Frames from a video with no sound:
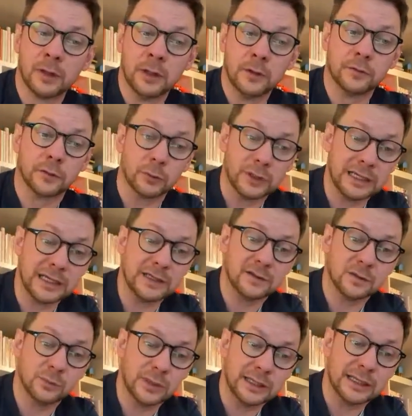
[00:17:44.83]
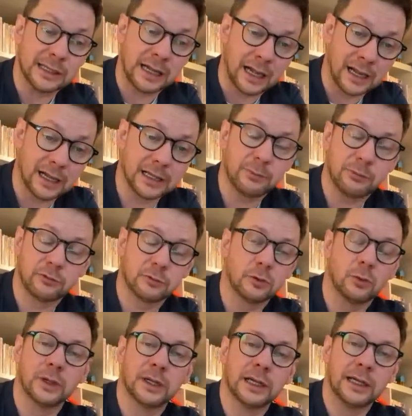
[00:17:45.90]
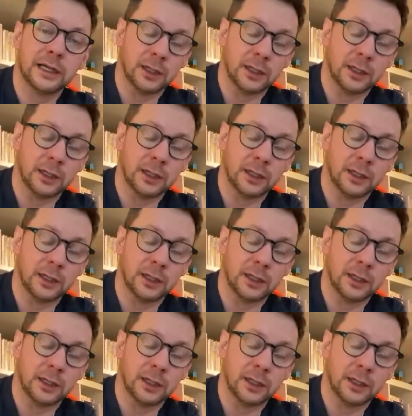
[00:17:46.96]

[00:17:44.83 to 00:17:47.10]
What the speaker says: So we need to be hyper aware